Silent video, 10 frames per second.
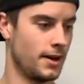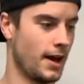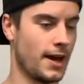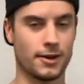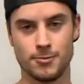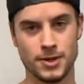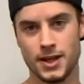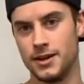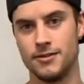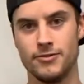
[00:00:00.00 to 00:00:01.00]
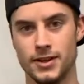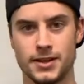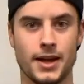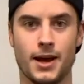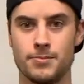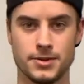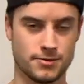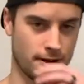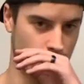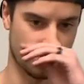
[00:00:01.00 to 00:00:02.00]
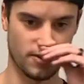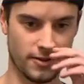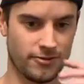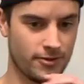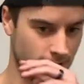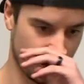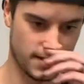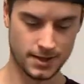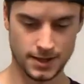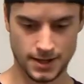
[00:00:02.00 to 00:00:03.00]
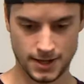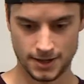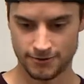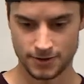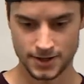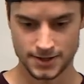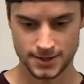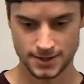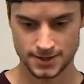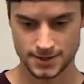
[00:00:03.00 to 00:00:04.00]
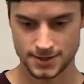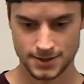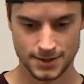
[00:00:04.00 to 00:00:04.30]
A could be any event that happens, right? So if, for instance,